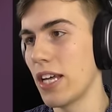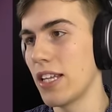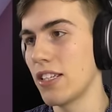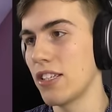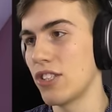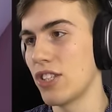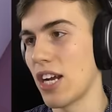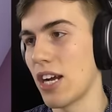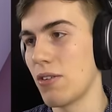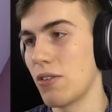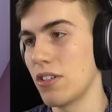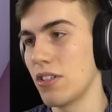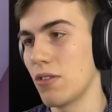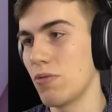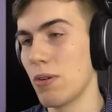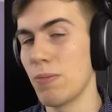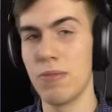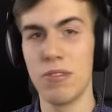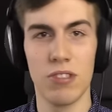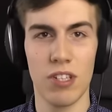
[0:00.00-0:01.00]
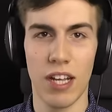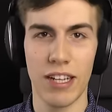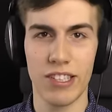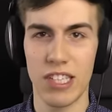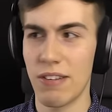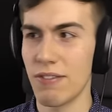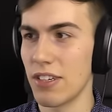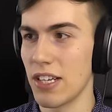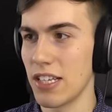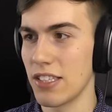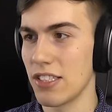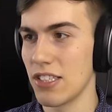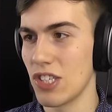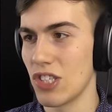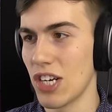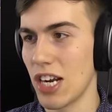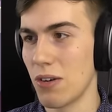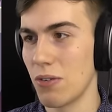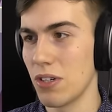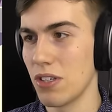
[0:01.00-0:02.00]
that in the shower? Don't women like shave their legs in the
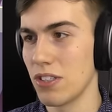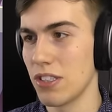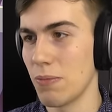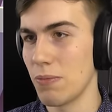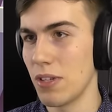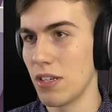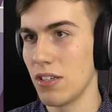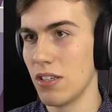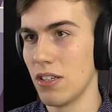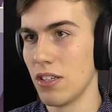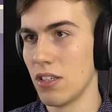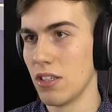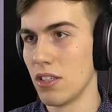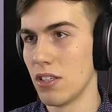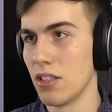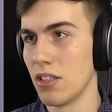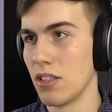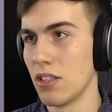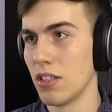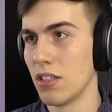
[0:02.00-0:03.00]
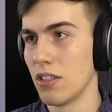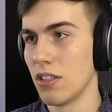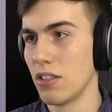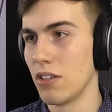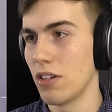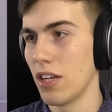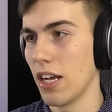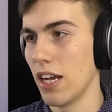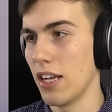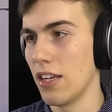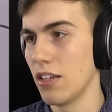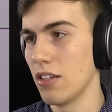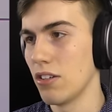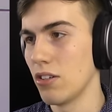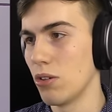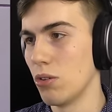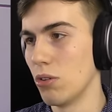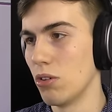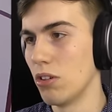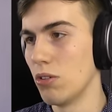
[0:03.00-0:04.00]
shower or something? Okay,
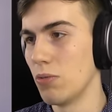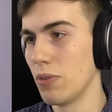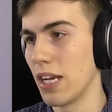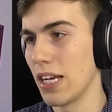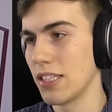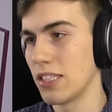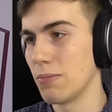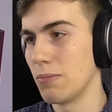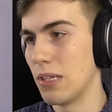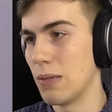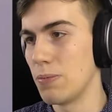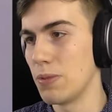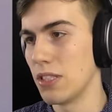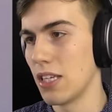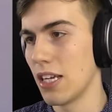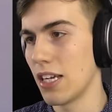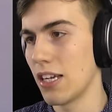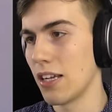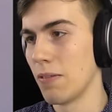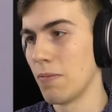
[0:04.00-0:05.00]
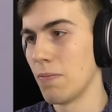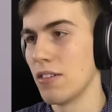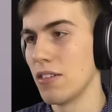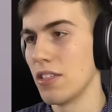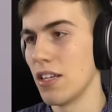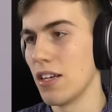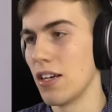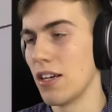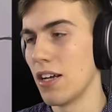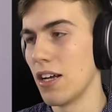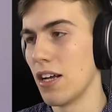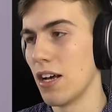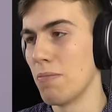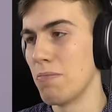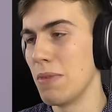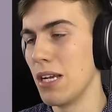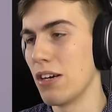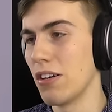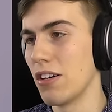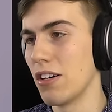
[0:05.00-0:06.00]
cool. We got some lipstick. Uh, a
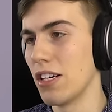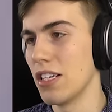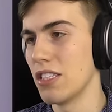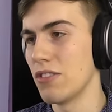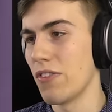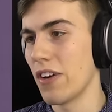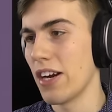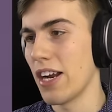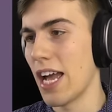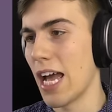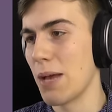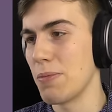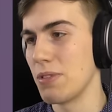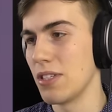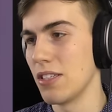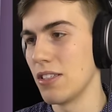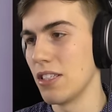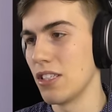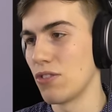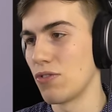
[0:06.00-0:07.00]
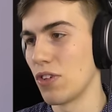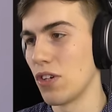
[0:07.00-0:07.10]
mirror is very absent in this